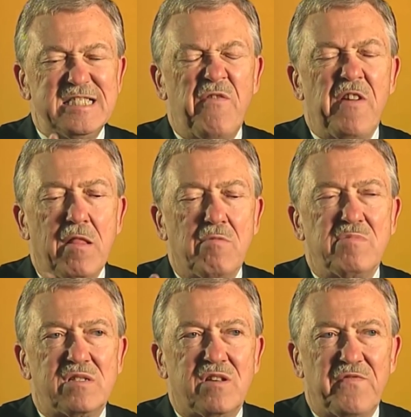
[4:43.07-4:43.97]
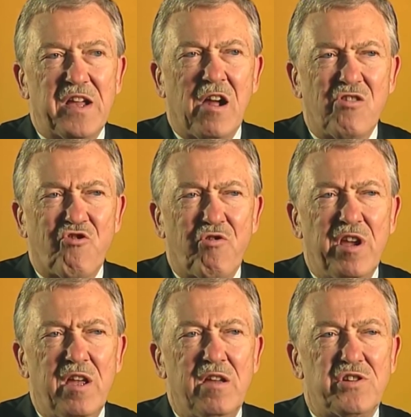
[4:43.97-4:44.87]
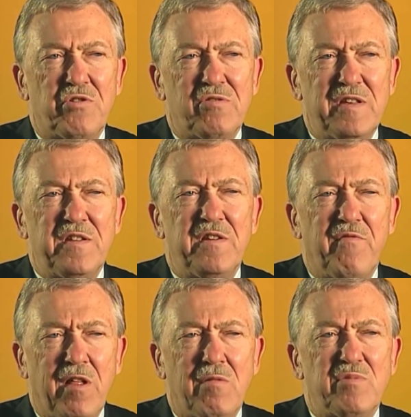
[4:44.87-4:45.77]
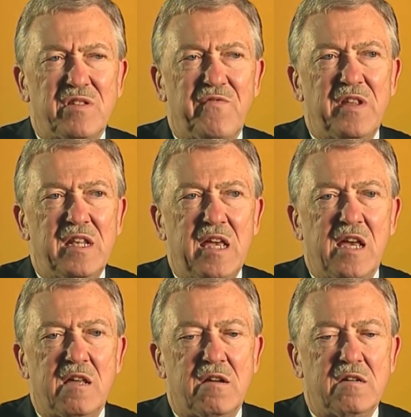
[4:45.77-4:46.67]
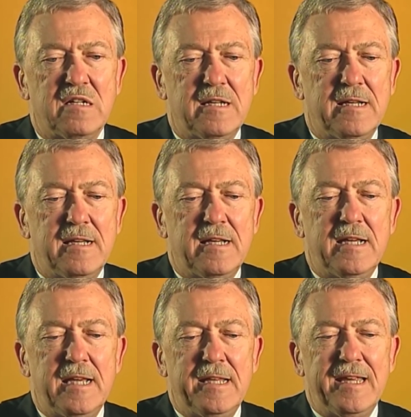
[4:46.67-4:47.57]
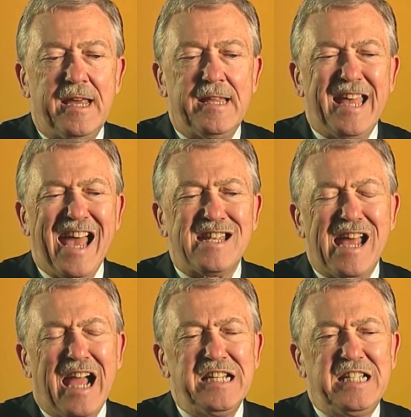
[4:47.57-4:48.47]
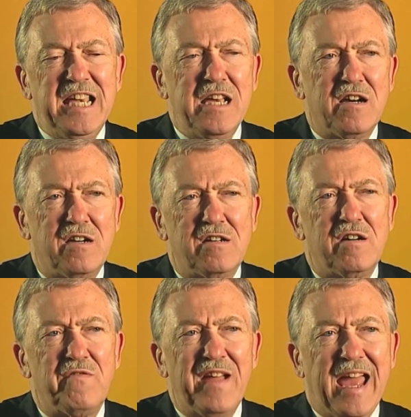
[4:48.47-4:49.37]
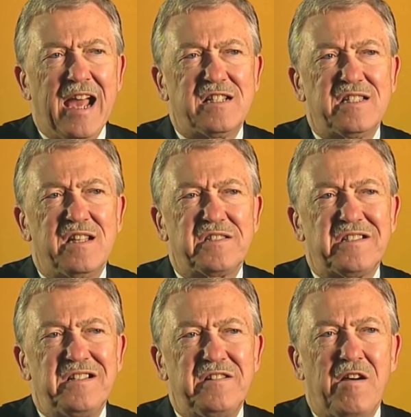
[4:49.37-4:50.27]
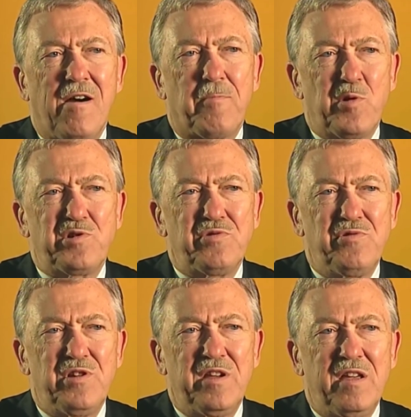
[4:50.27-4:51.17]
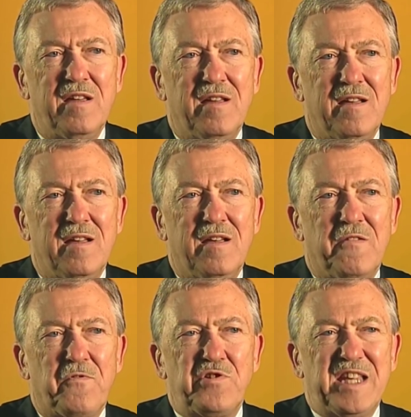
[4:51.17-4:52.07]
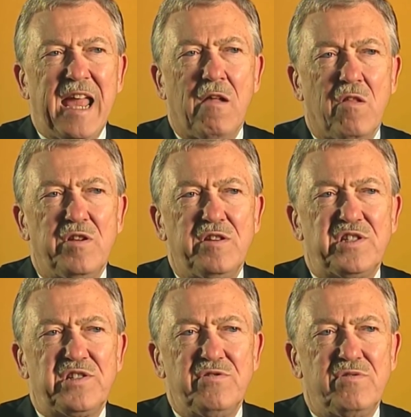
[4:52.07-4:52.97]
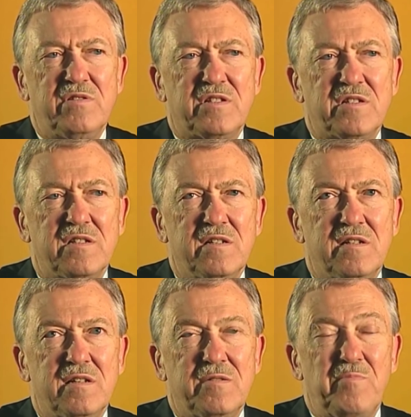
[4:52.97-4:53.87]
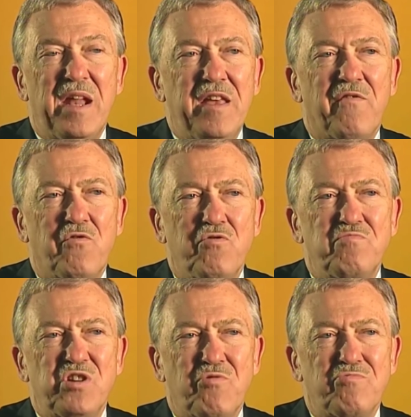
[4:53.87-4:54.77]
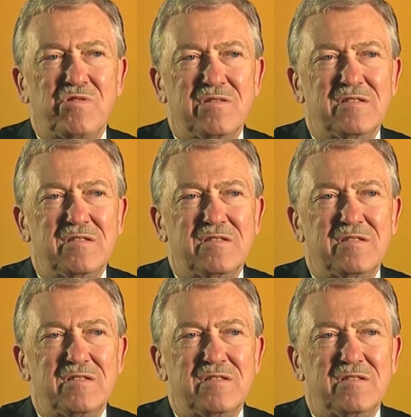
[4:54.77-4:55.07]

development of the country, certainly the development of Indiana. And, and that idea of access and opportunity for talented students, many of whom don't